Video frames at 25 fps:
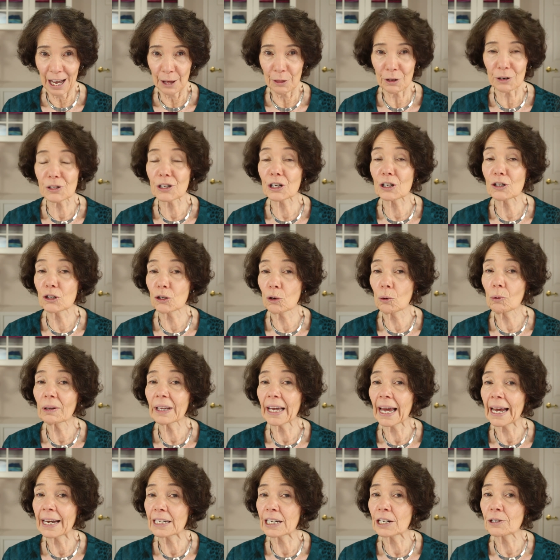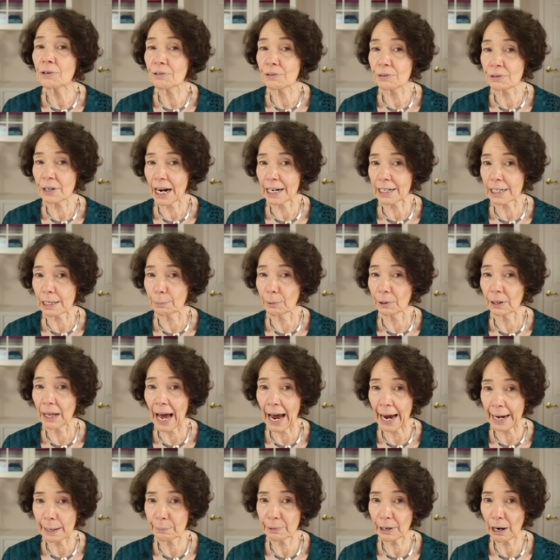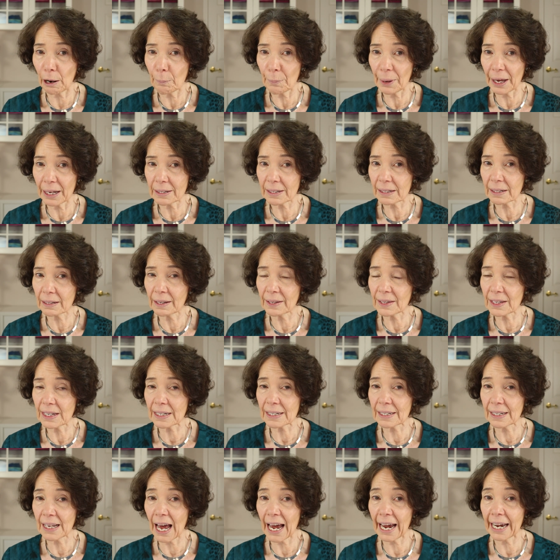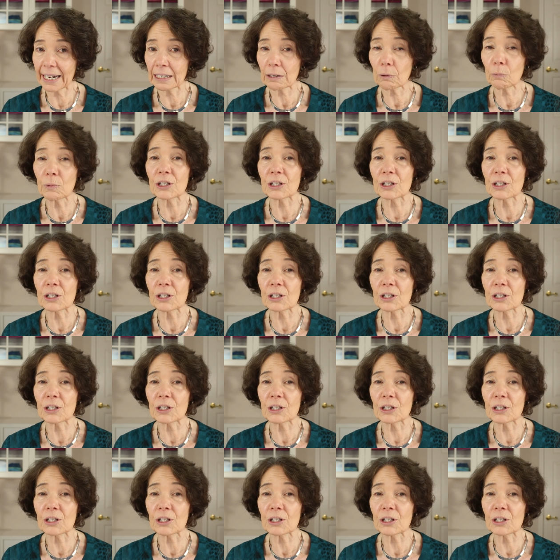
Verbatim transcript: There's a dual ended retractable eyebrow pencil in this line,